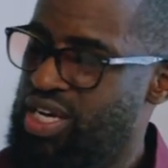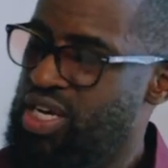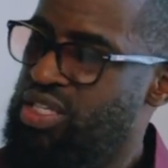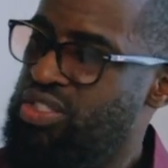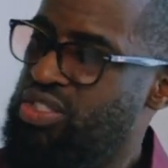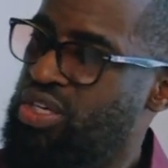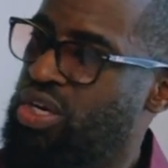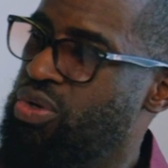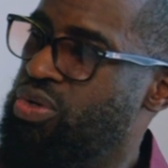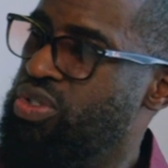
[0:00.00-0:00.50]

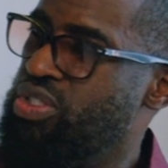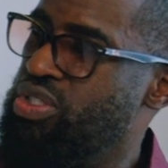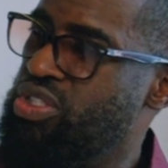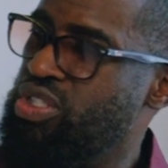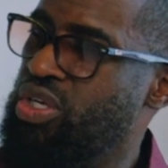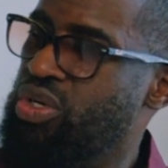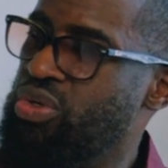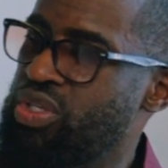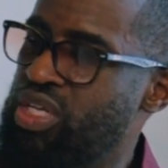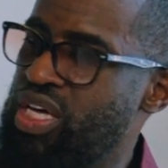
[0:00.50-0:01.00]

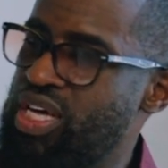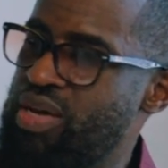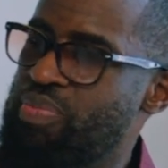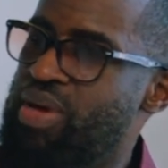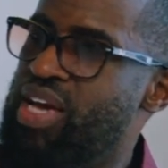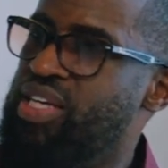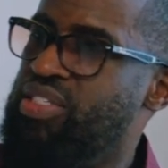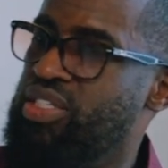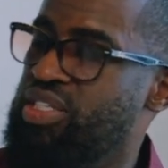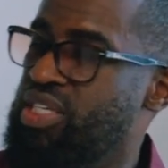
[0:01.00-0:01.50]
So it
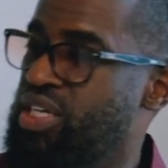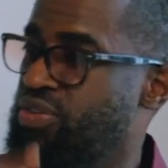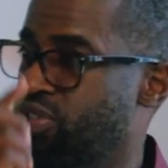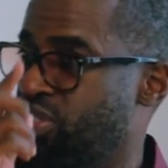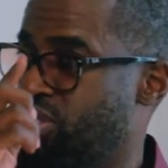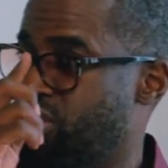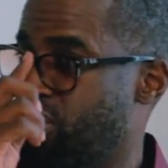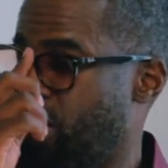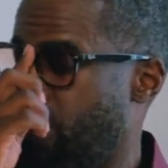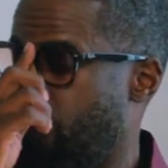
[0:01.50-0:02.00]
makes it
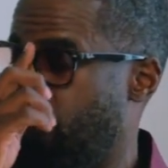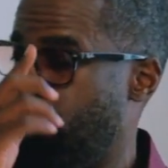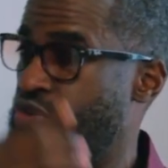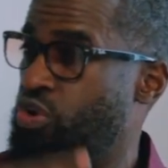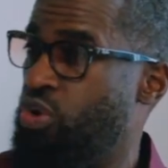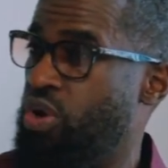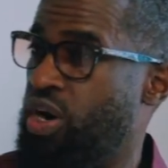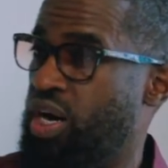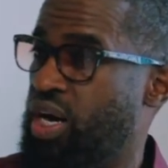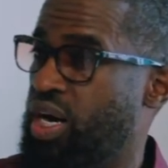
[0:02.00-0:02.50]
even tough
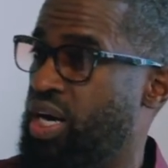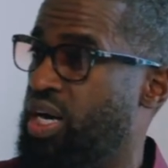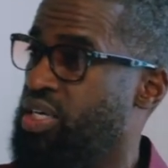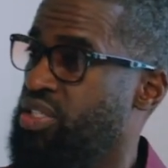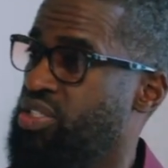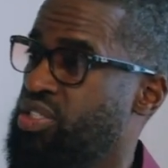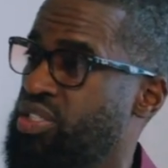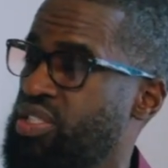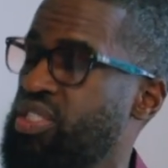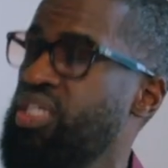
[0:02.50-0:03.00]
for
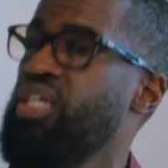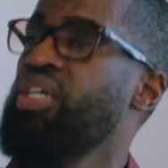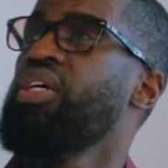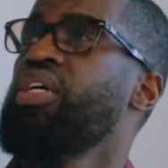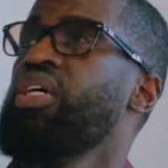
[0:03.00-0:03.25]
us.